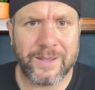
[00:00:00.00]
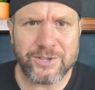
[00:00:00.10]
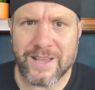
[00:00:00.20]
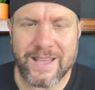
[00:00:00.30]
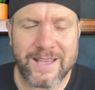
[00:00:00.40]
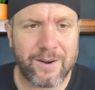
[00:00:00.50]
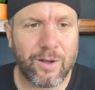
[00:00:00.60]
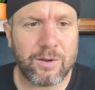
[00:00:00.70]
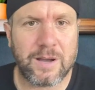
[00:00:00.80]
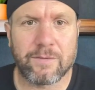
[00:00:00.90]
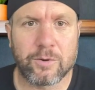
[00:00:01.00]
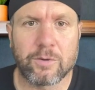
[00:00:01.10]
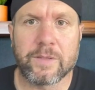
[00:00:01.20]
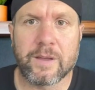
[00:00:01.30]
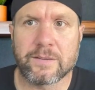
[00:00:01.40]
PGA got it all covered
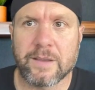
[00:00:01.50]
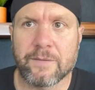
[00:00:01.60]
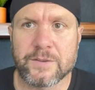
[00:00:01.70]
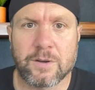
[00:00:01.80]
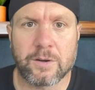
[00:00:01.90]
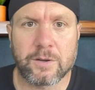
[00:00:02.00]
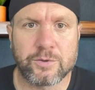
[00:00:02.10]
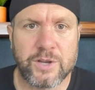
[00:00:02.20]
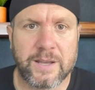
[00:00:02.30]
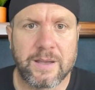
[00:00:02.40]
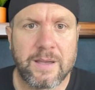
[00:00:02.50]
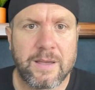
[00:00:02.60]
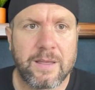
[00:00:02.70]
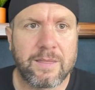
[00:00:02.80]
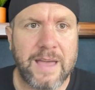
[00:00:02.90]
over there at DFSR. Go check
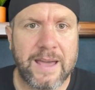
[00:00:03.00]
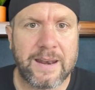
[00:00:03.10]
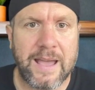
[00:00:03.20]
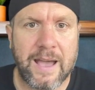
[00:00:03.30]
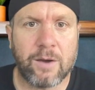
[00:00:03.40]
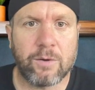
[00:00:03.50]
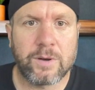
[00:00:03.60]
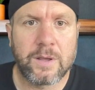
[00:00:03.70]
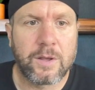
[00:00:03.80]
that out.